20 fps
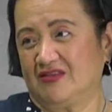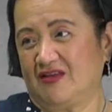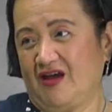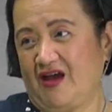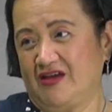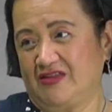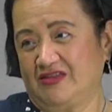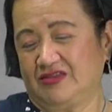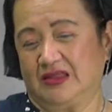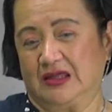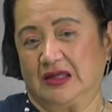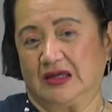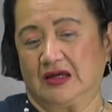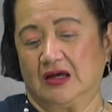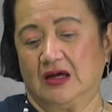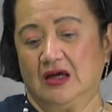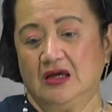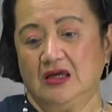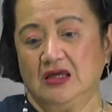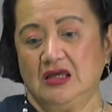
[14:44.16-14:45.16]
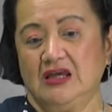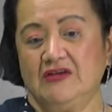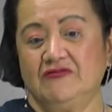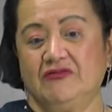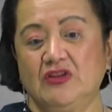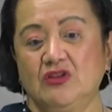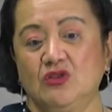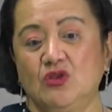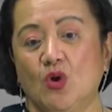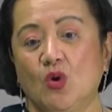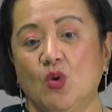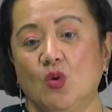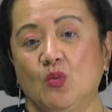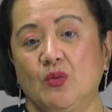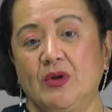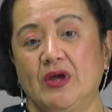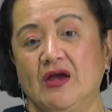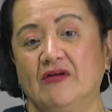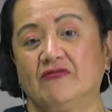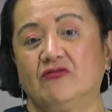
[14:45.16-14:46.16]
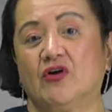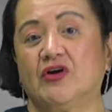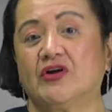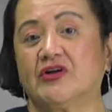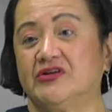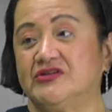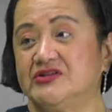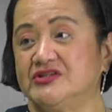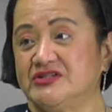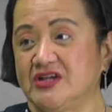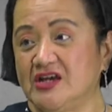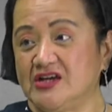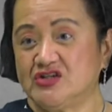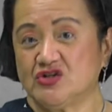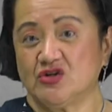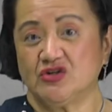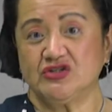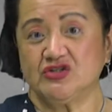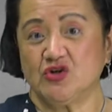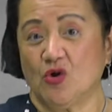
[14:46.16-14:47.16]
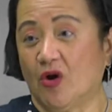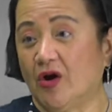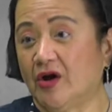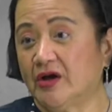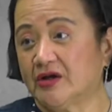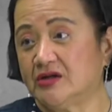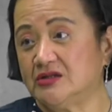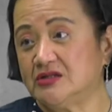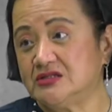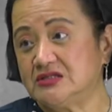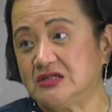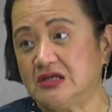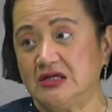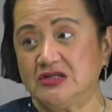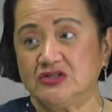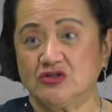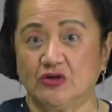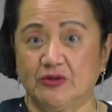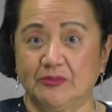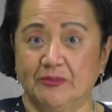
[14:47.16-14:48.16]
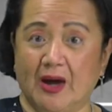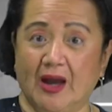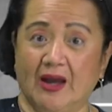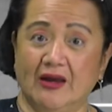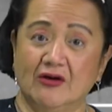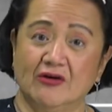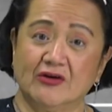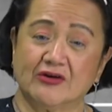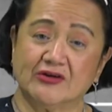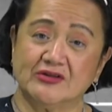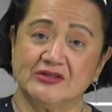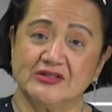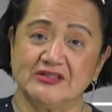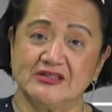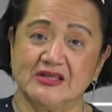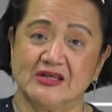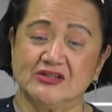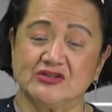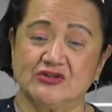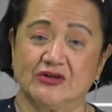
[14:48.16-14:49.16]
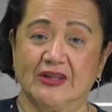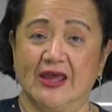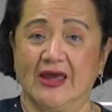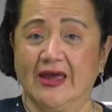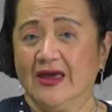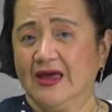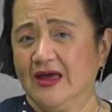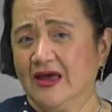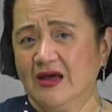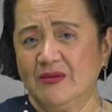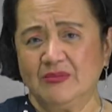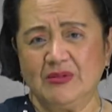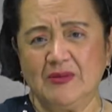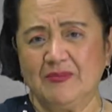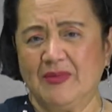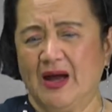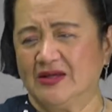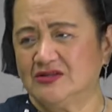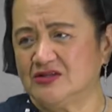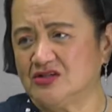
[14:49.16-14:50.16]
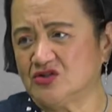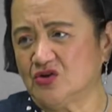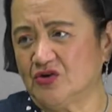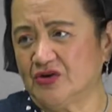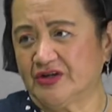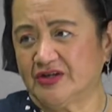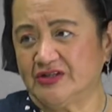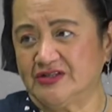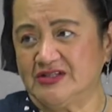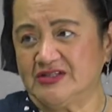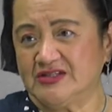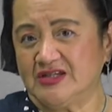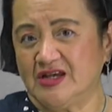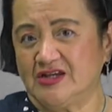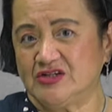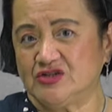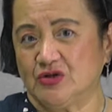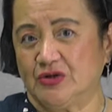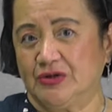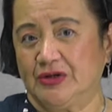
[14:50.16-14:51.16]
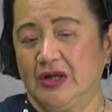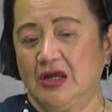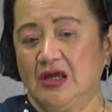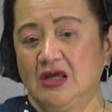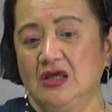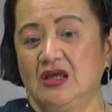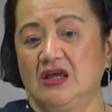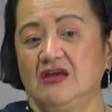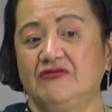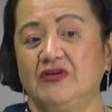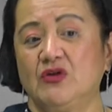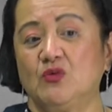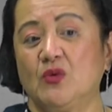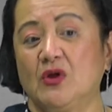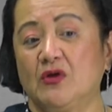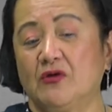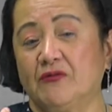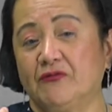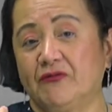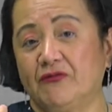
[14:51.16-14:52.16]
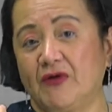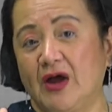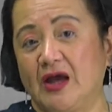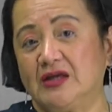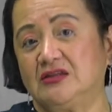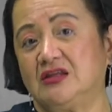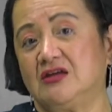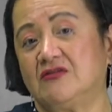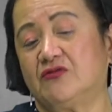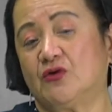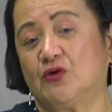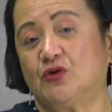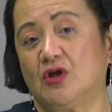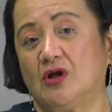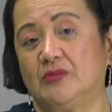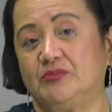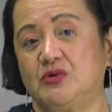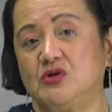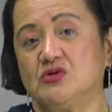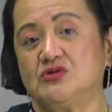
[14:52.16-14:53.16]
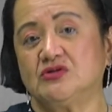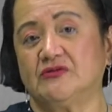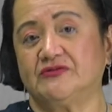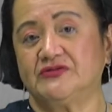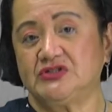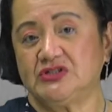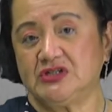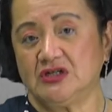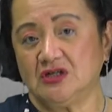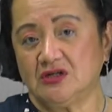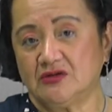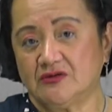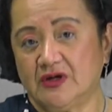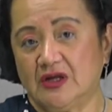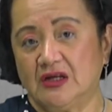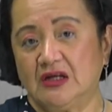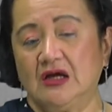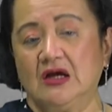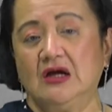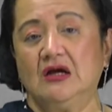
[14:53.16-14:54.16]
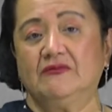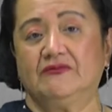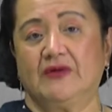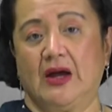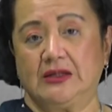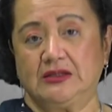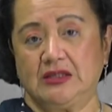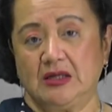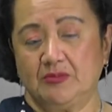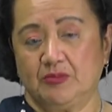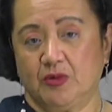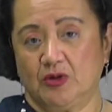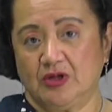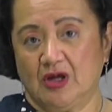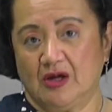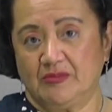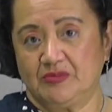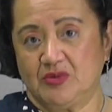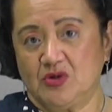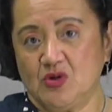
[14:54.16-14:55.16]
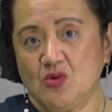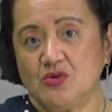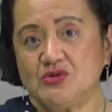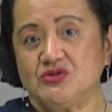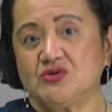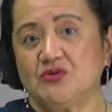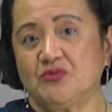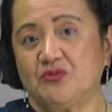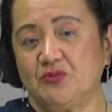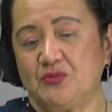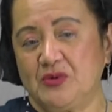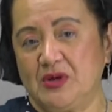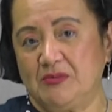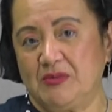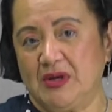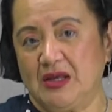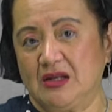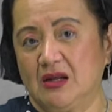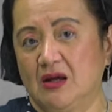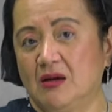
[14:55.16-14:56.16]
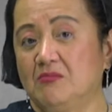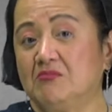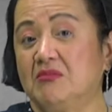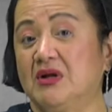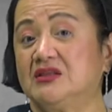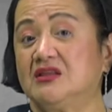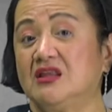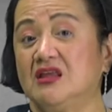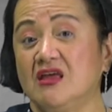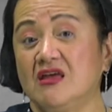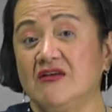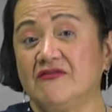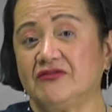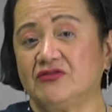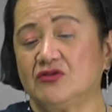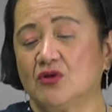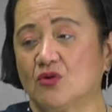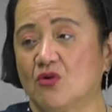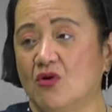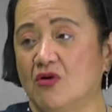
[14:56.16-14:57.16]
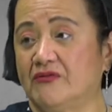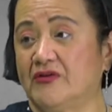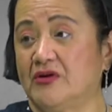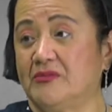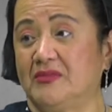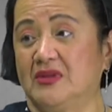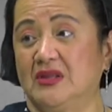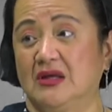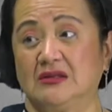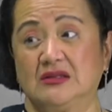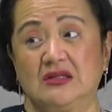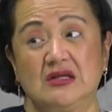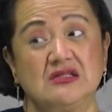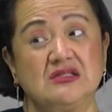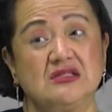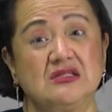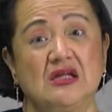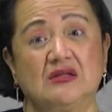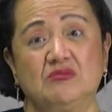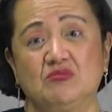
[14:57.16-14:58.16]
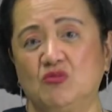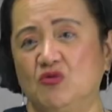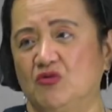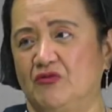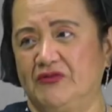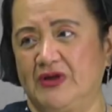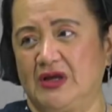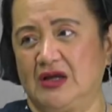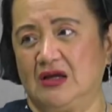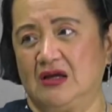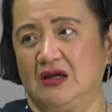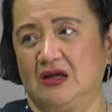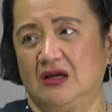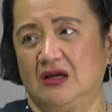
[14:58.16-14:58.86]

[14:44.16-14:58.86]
I think. Even though we have organizations, your organization, my organization, everybody's organization, even when we're fighting for the abuse of children, fighting for the abuse of women. But if the government is not moving,